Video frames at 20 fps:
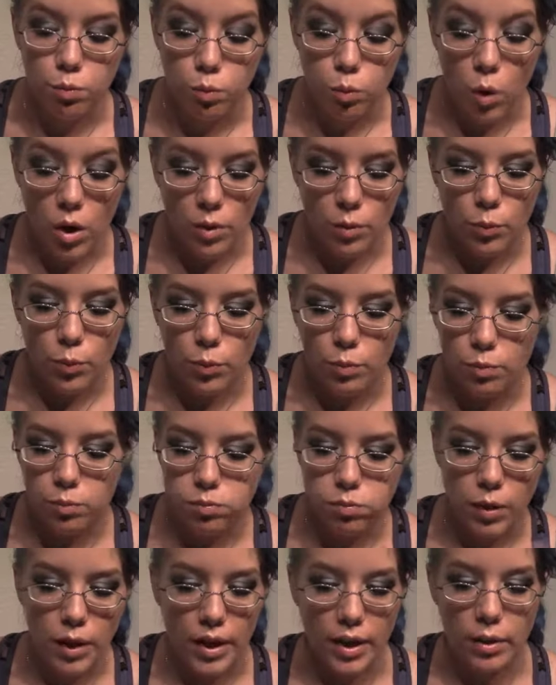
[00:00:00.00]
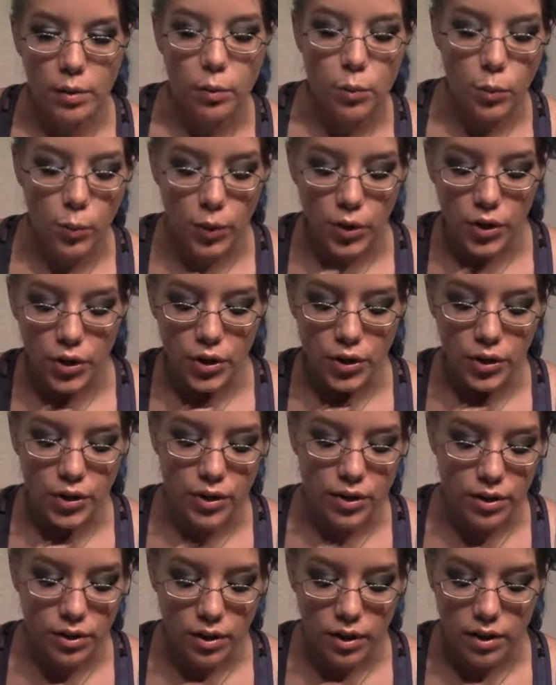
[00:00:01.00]
One
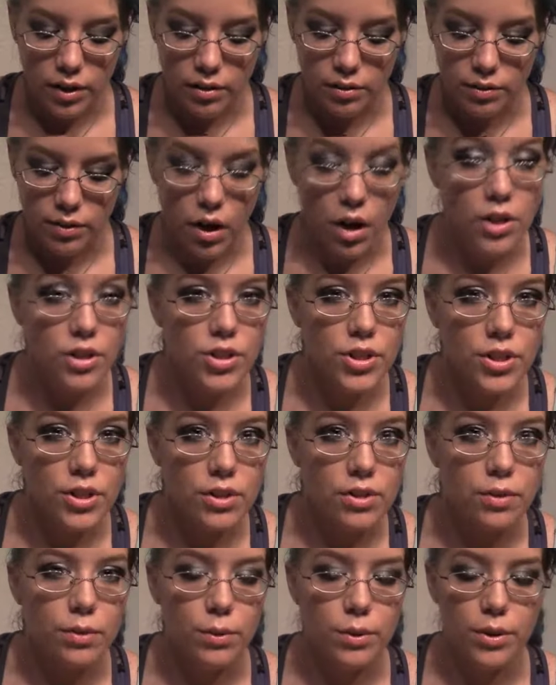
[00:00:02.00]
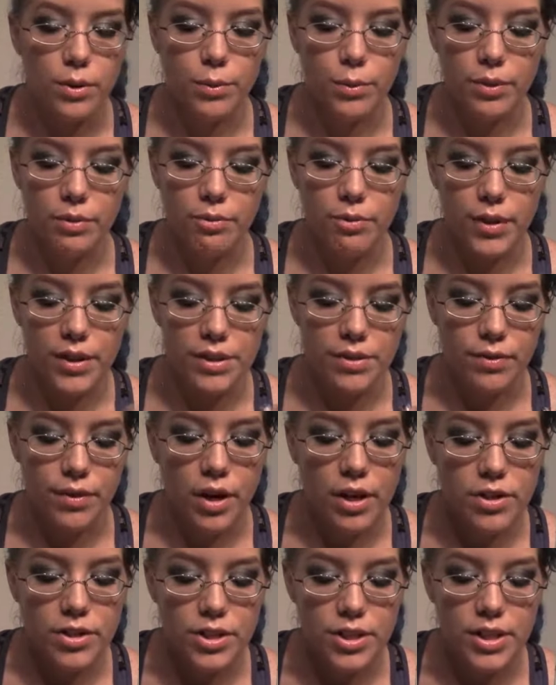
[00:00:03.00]
word of caution, or one phrase of
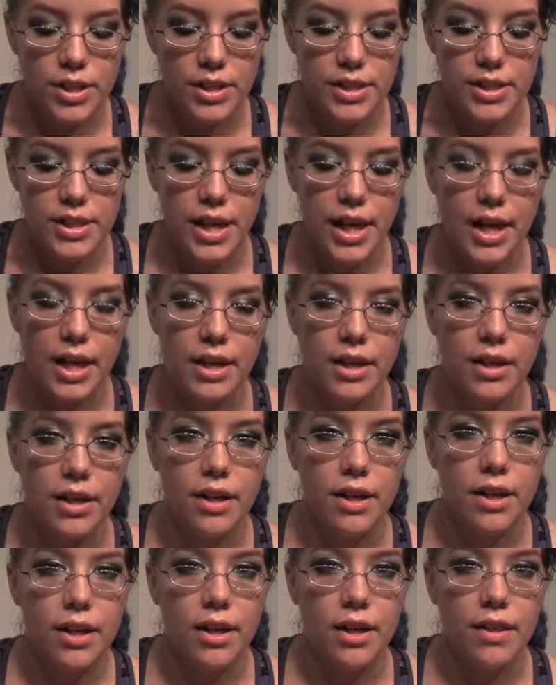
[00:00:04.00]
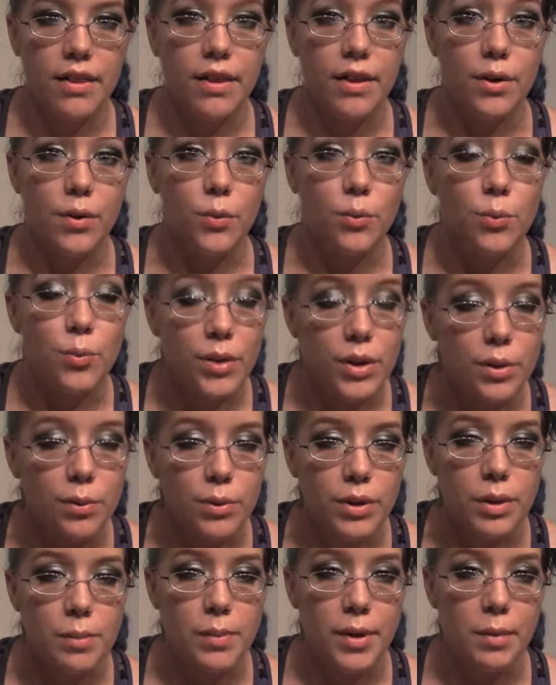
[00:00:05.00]
caution, is that they're
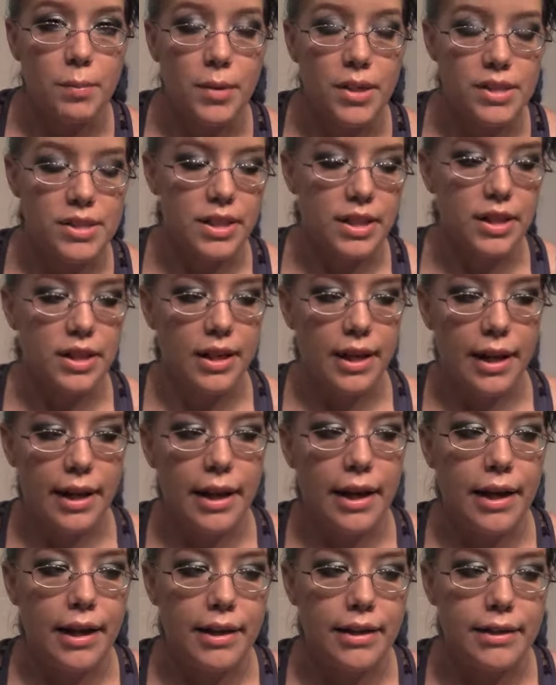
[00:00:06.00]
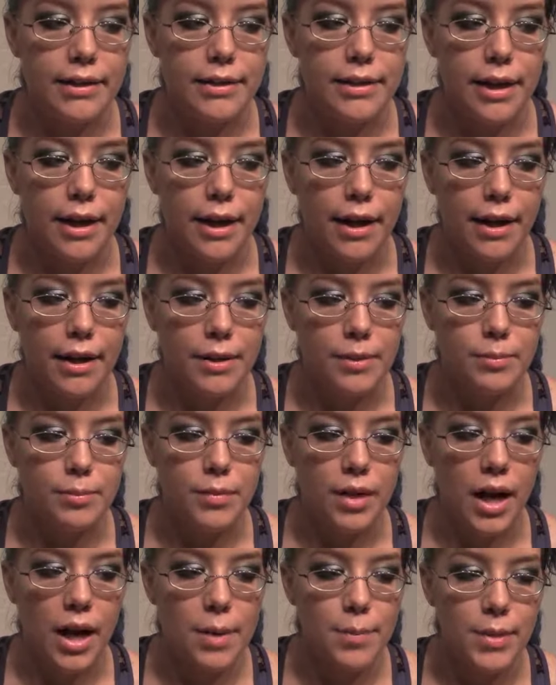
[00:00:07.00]
really pigmented, and
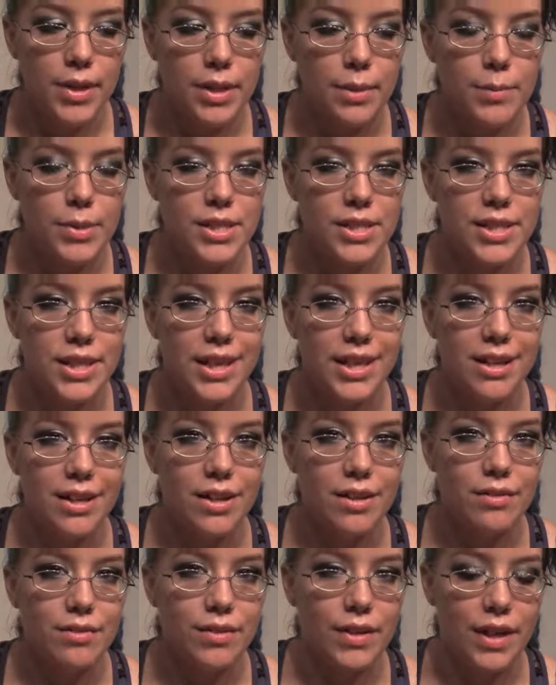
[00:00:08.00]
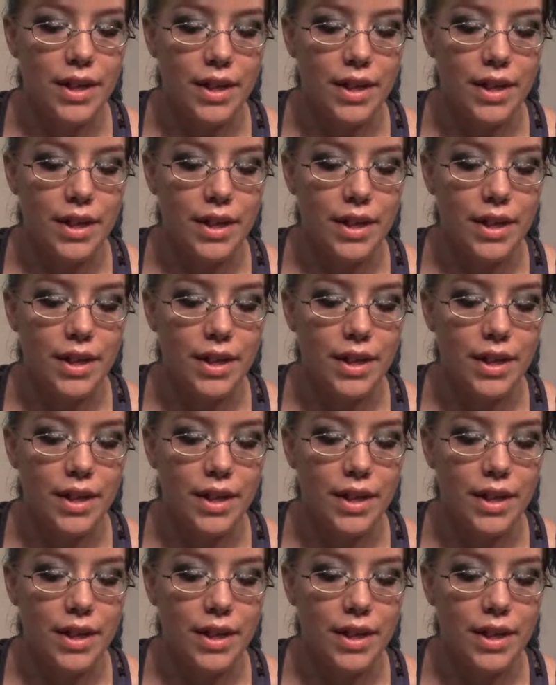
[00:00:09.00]
I made the mistake of